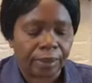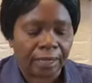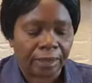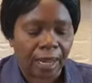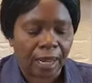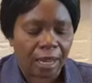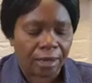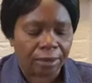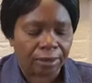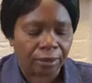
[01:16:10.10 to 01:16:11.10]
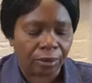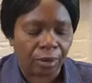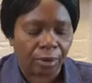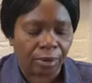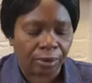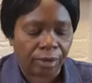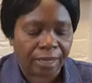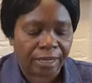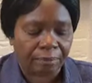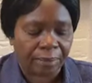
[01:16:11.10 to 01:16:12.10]
Right. Go
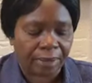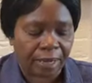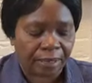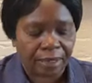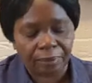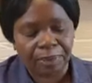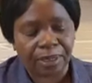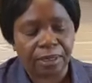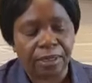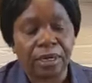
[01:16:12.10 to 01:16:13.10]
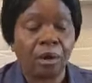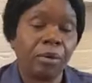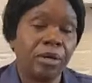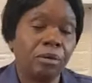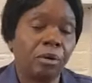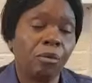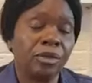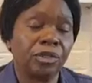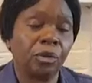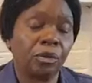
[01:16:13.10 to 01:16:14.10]
at the beginning. Now we know
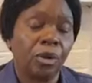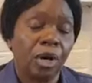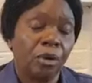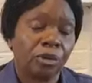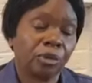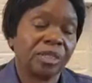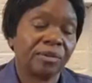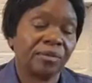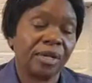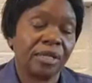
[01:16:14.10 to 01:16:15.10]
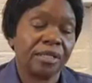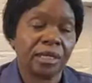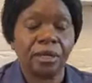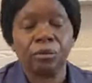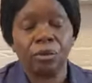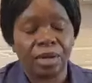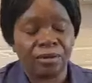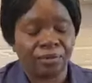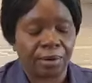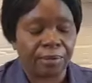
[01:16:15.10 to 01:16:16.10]
who Joseph is and who
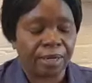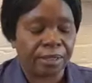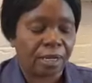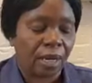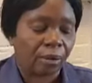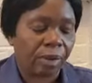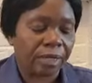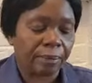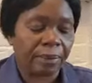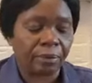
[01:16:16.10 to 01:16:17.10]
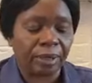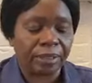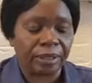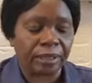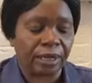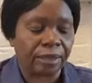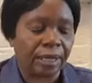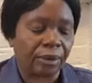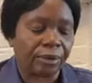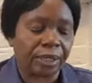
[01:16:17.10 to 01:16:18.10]
Ephraim is. Go at the beginning. When
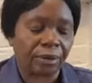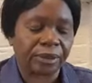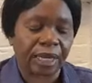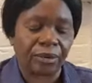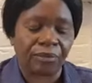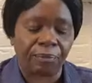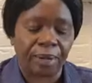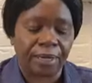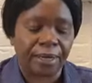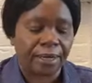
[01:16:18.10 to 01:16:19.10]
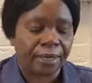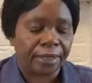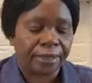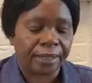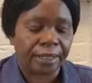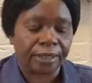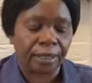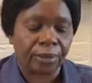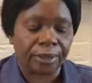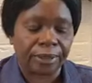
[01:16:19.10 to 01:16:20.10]
thou son of man, says
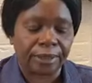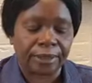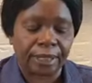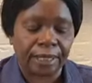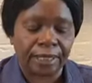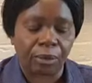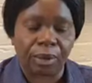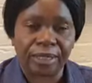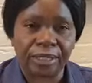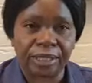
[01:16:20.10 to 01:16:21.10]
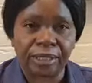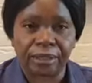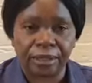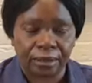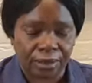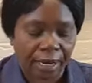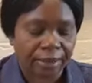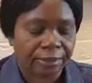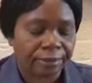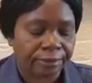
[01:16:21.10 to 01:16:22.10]
the Lord, take thee one stick.
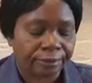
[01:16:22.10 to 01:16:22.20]
Right?